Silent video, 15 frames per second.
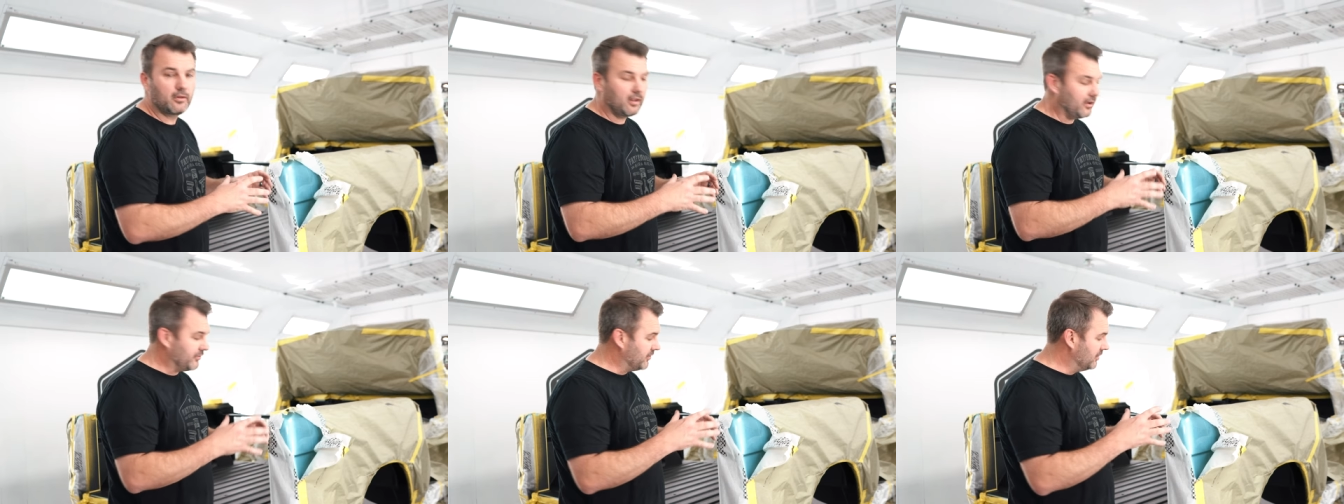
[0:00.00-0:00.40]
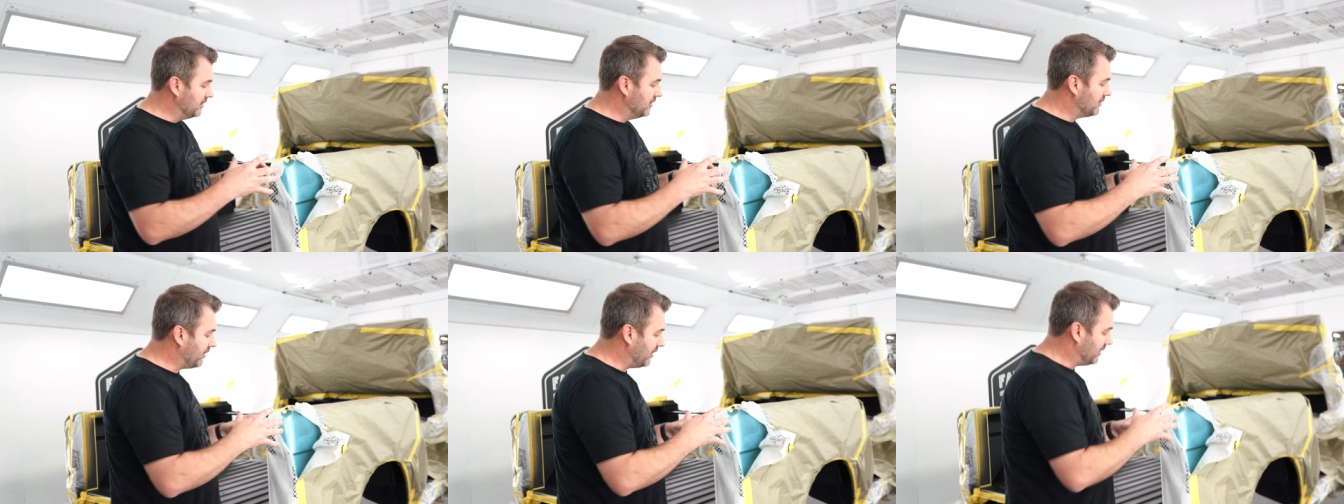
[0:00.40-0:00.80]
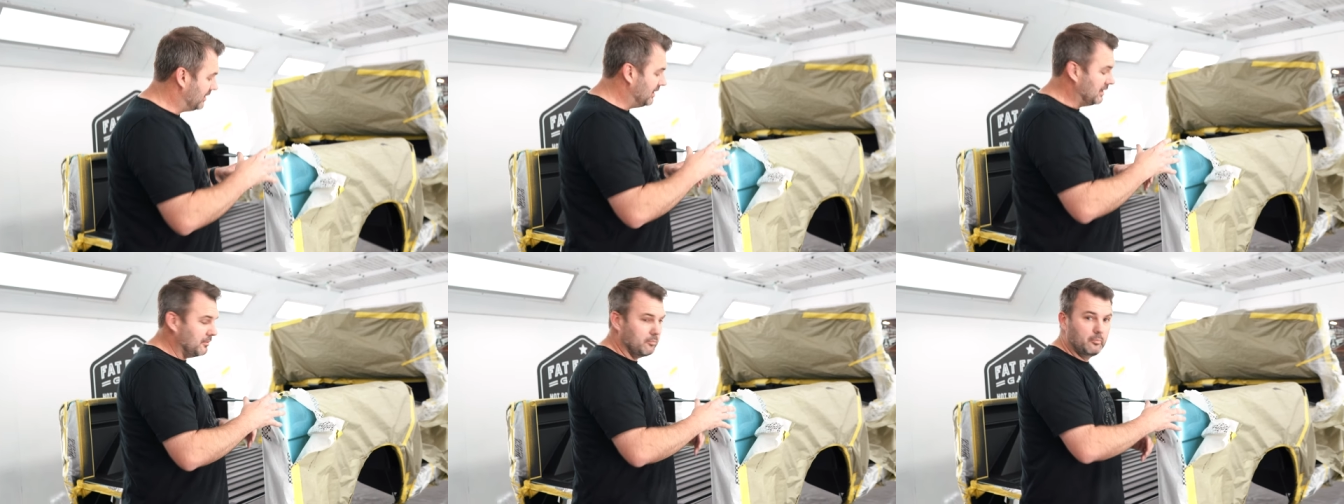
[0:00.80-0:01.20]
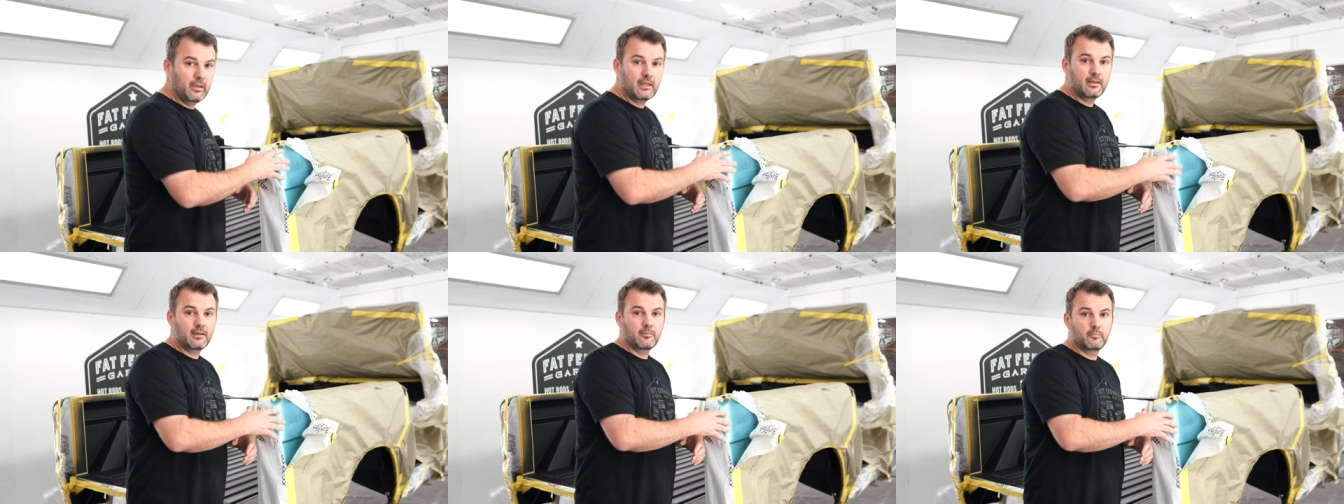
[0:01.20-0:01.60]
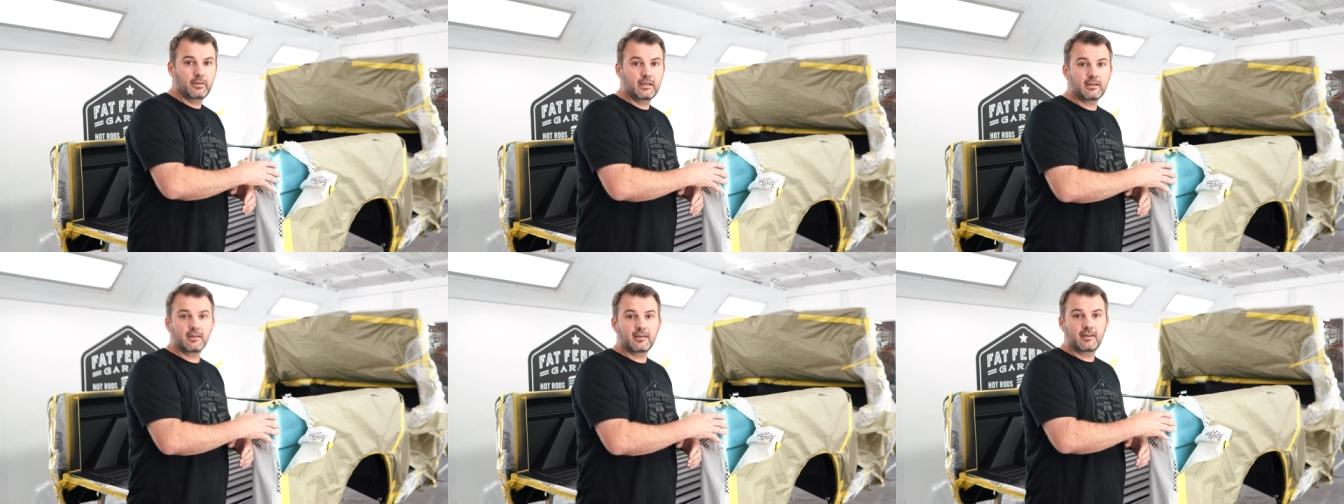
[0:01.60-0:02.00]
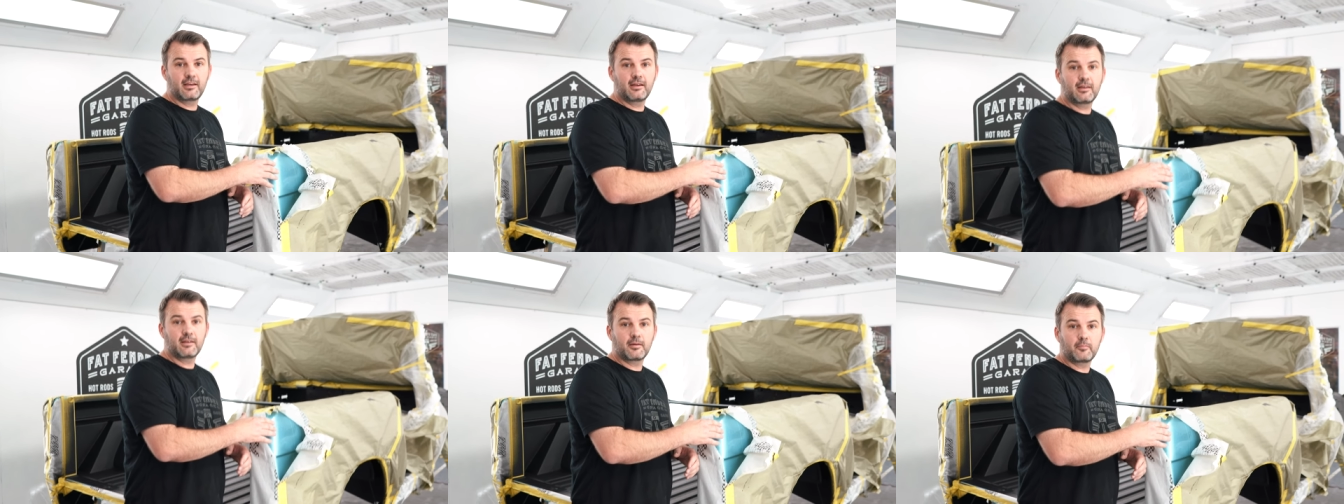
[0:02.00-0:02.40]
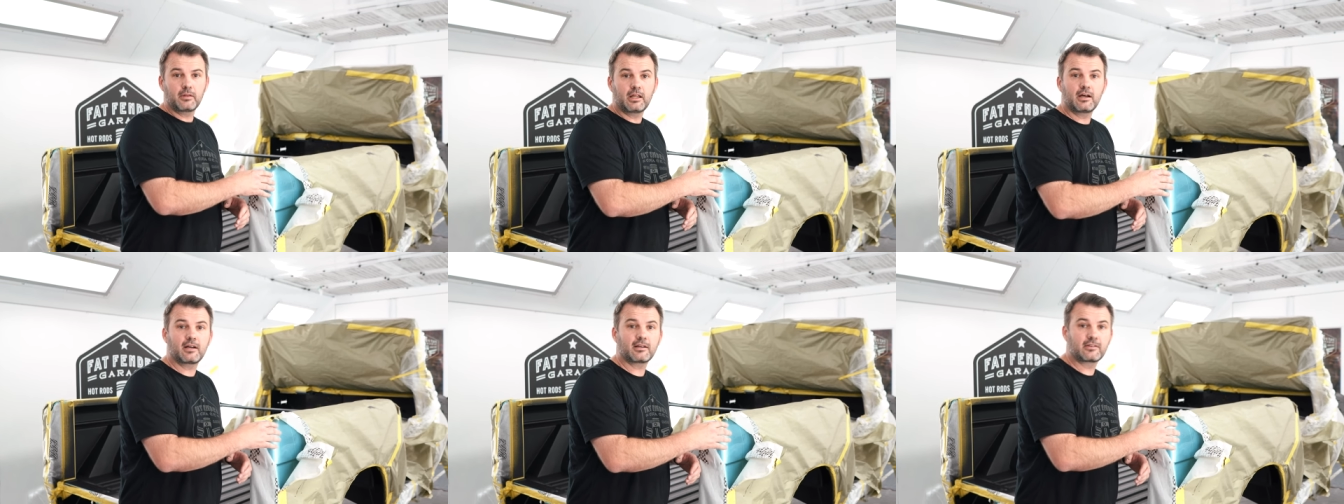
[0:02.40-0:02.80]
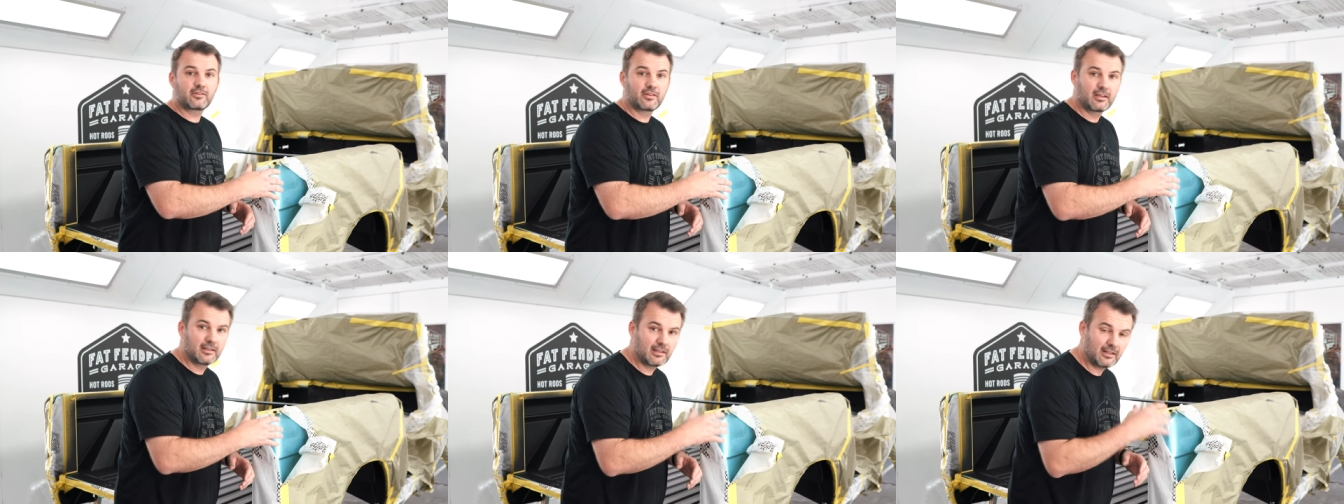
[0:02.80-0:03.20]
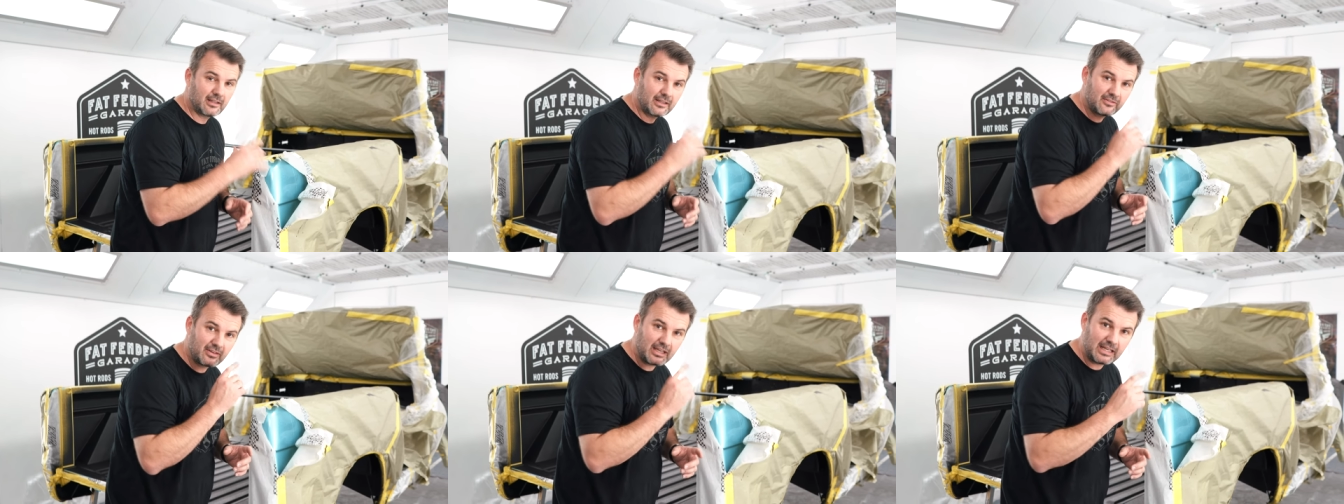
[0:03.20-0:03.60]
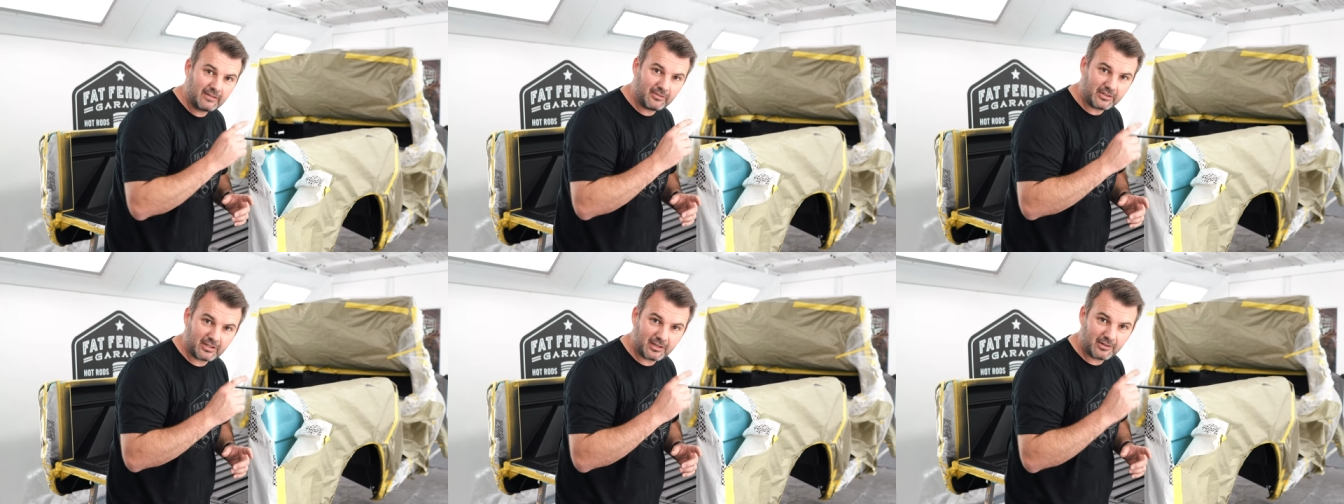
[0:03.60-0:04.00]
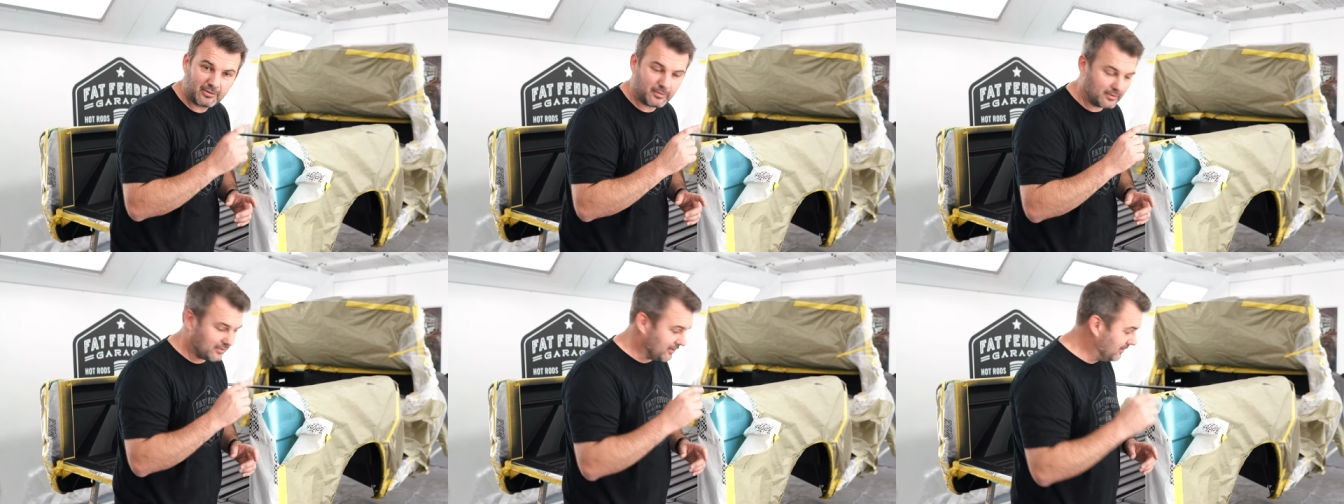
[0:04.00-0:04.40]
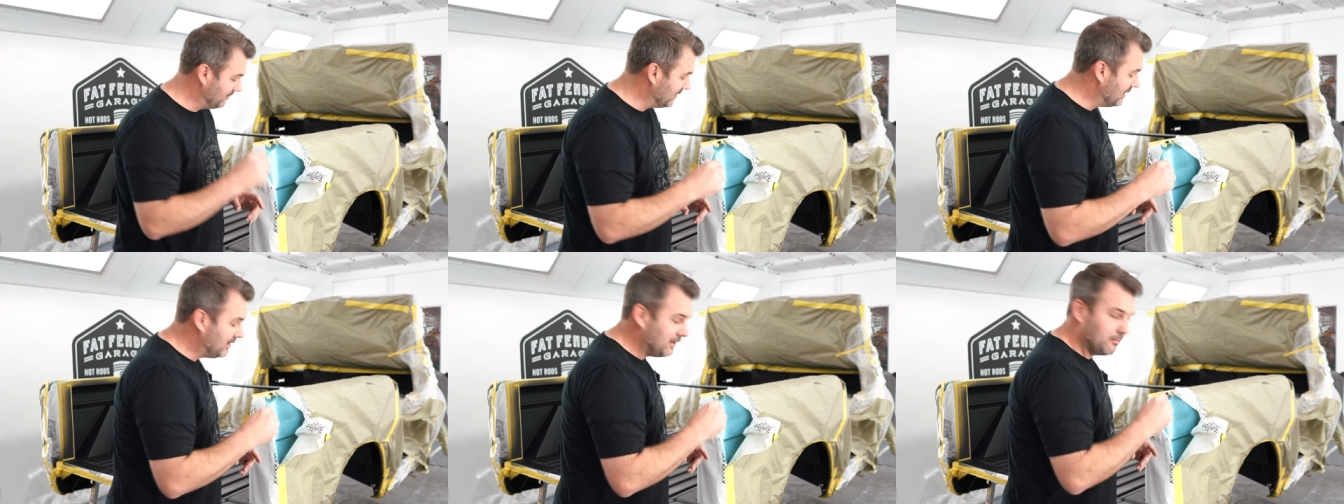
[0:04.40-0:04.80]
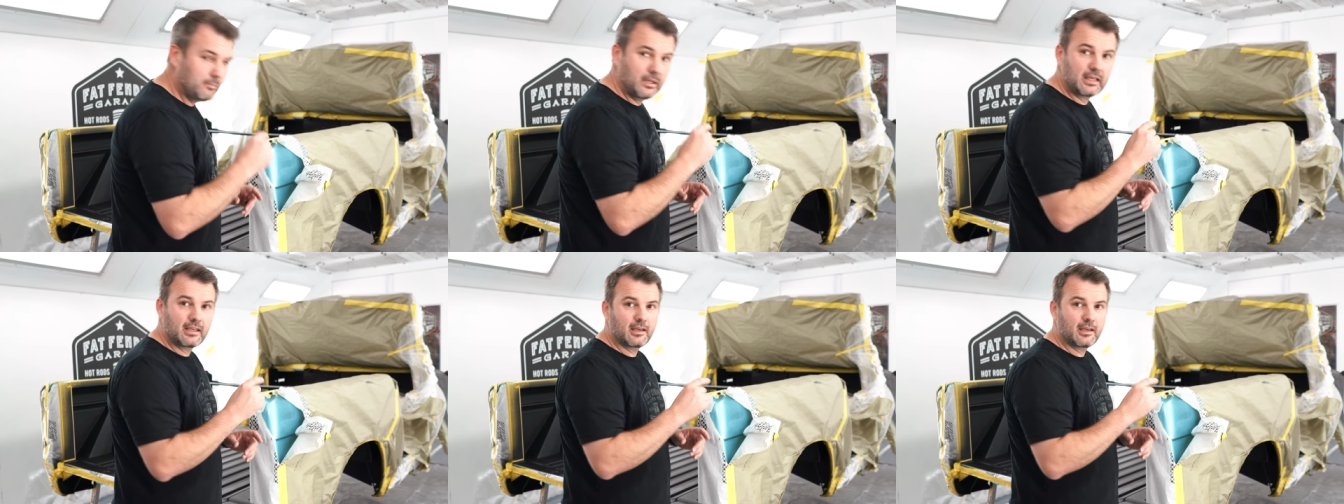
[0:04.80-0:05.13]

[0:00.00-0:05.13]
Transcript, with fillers: We'll also use our big, big kid blocks. That's kind of a tongue twister. Big